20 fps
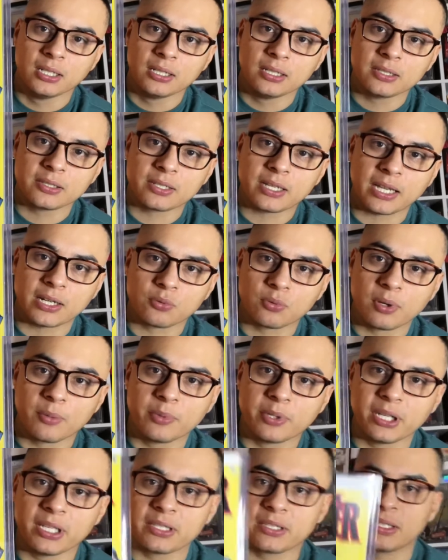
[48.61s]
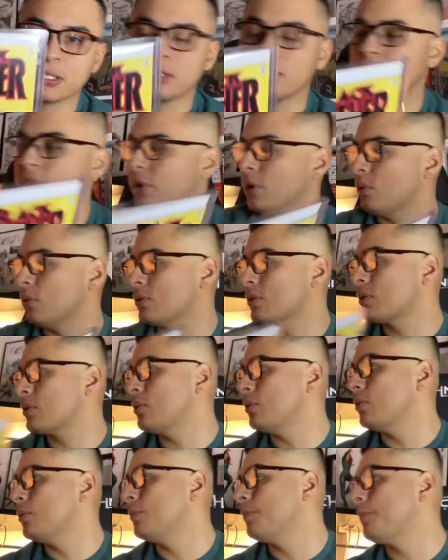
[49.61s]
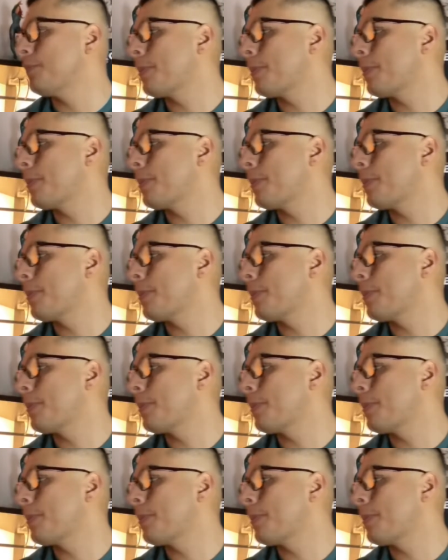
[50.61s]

It's kind of reminiscent of the old school.